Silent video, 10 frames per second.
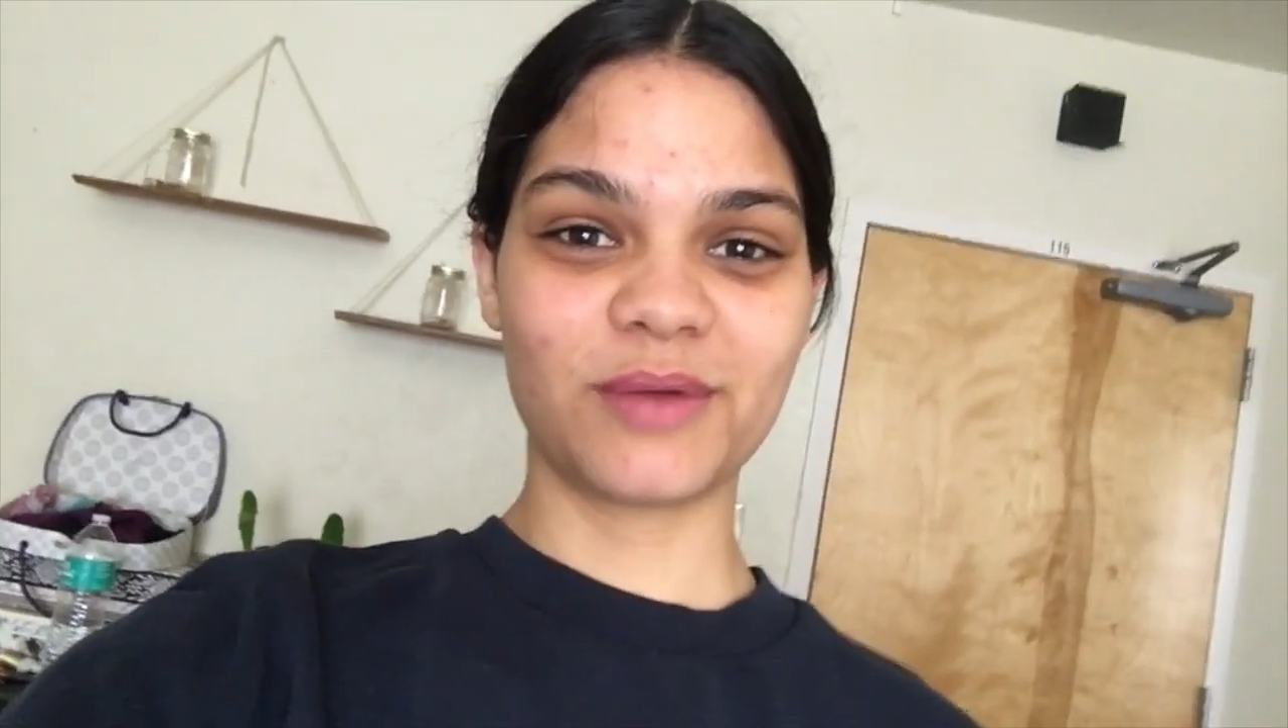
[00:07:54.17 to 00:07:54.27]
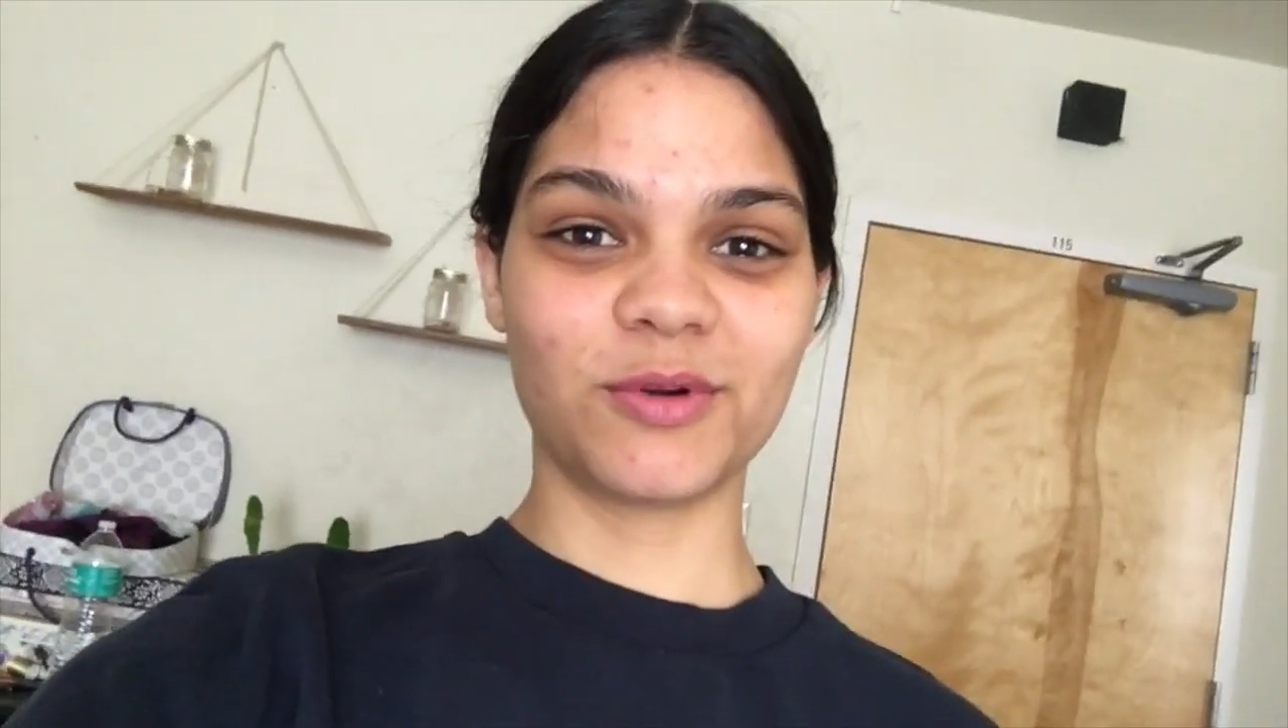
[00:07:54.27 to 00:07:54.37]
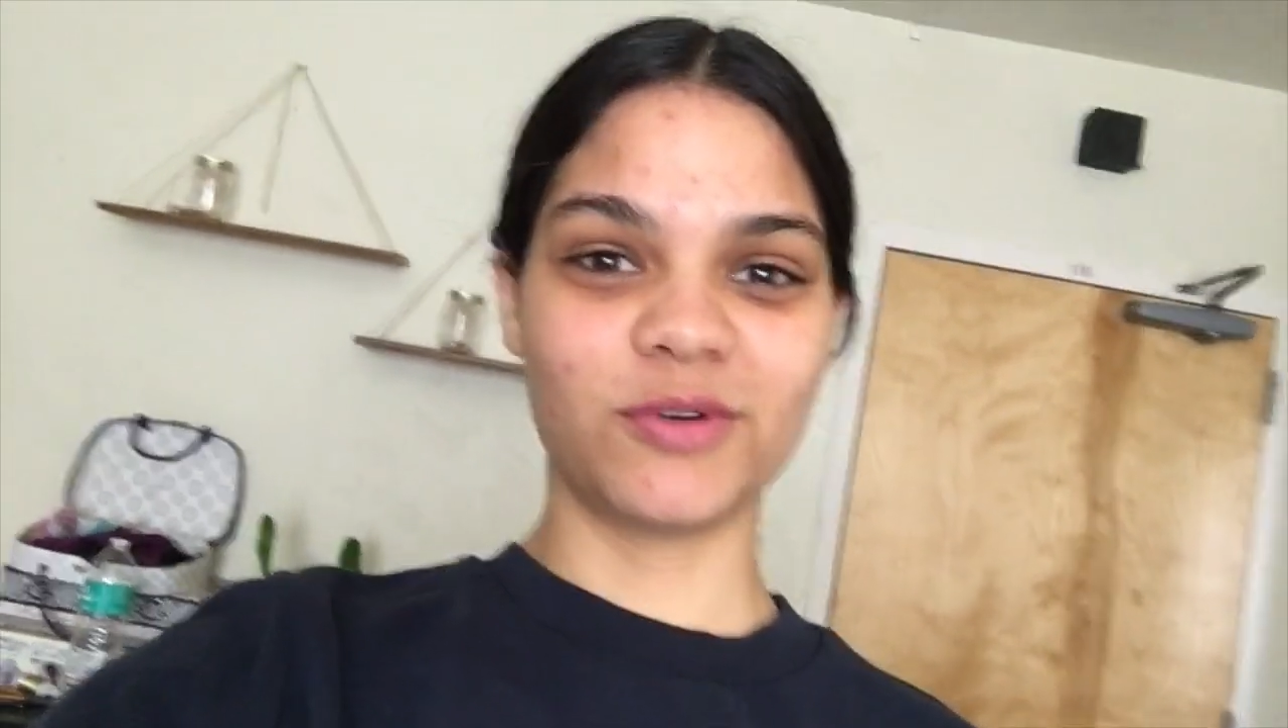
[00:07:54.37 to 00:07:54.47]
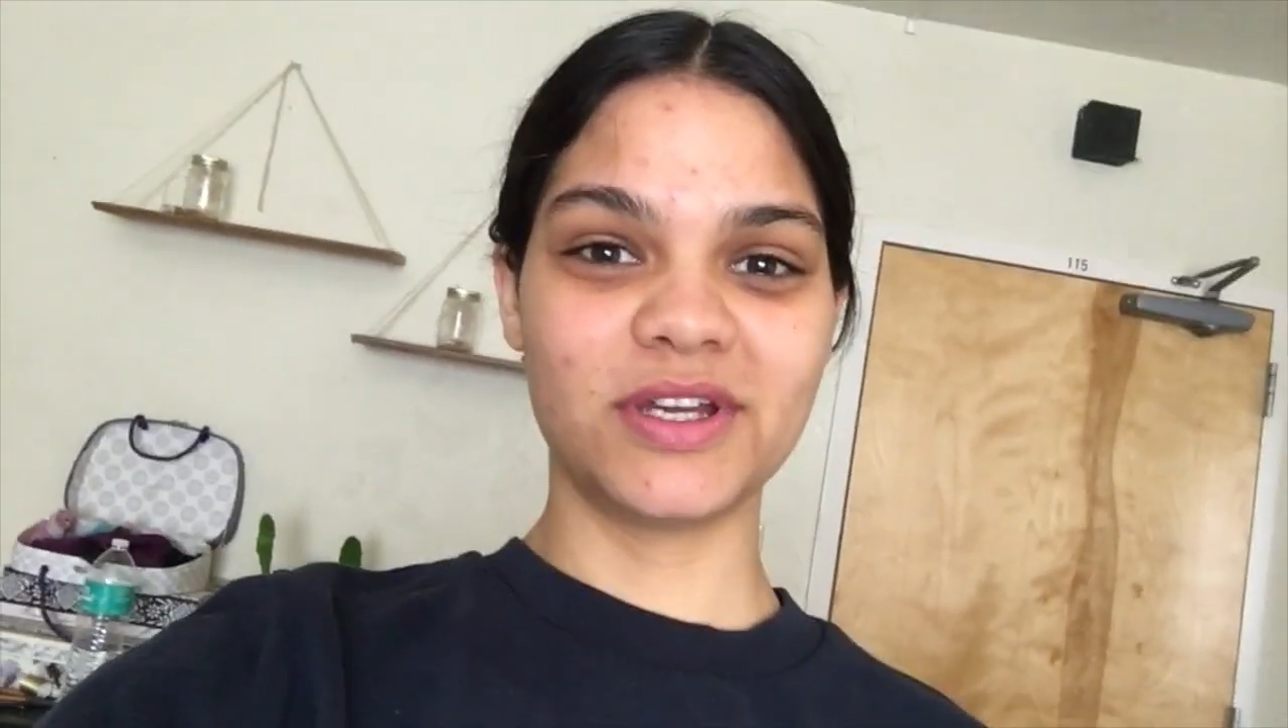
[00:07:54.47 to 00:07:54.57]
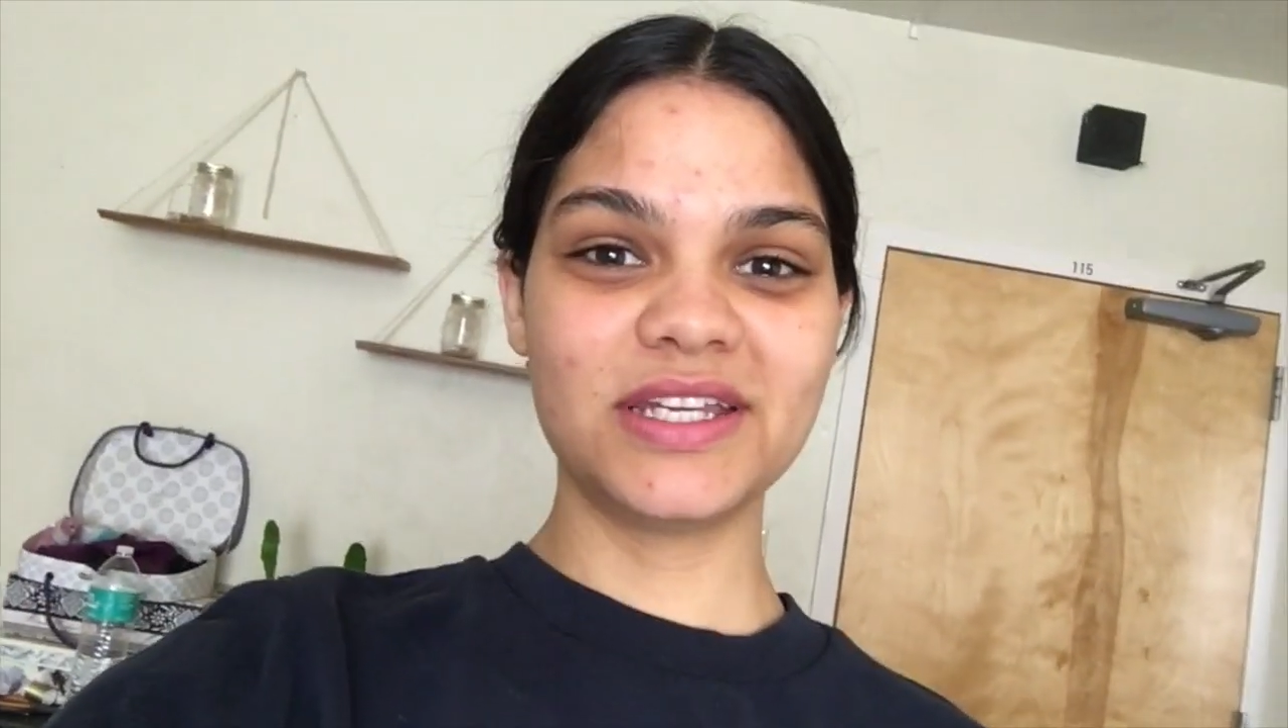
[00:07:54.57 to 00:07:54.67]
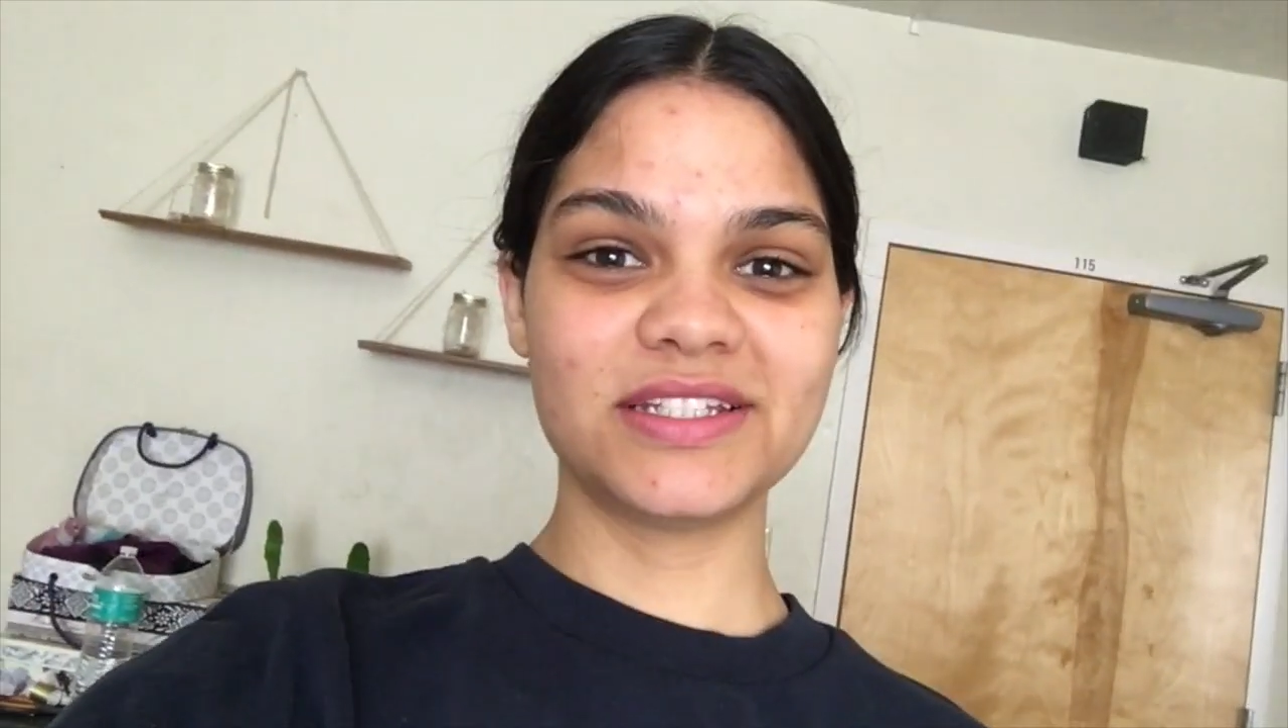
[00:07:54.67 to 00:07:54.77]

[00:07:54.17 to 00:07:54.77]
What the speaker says: I'm going,